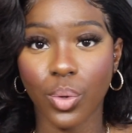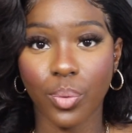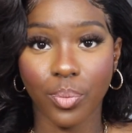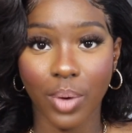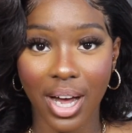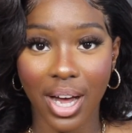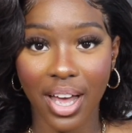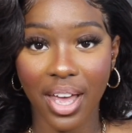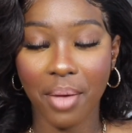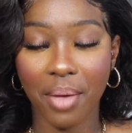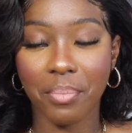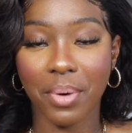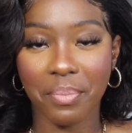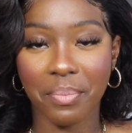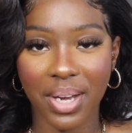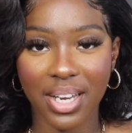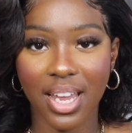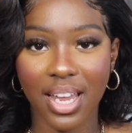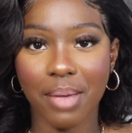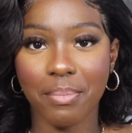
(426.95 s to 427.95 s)
why, but
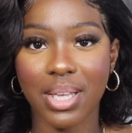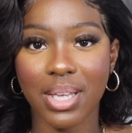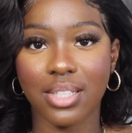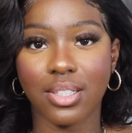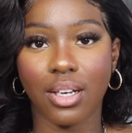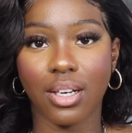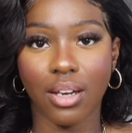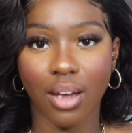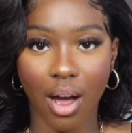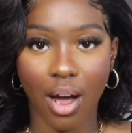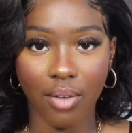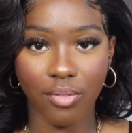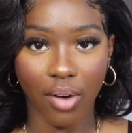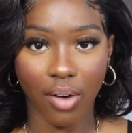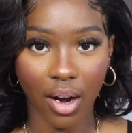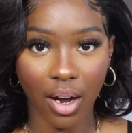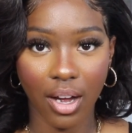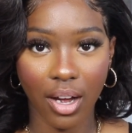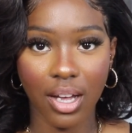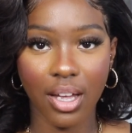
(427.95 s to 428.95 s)
my name is
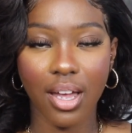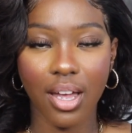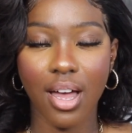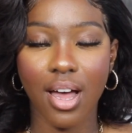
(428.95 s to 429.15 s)
Lara.